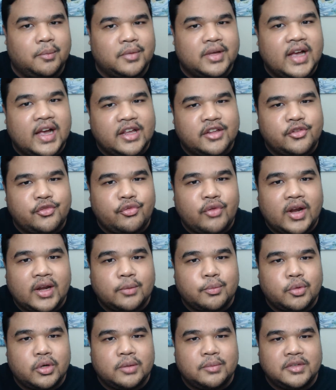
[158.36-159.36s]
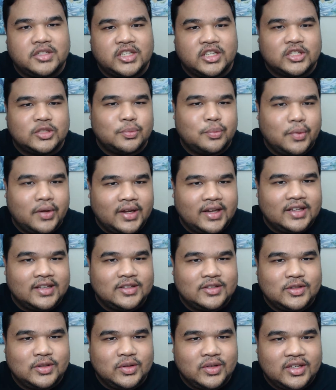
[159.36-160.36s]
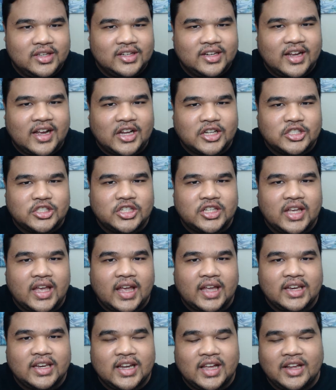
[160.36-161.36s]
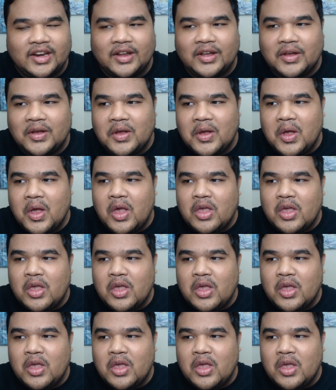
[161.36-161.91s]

Kai's friend pretty much explain it to Igarashi and Nana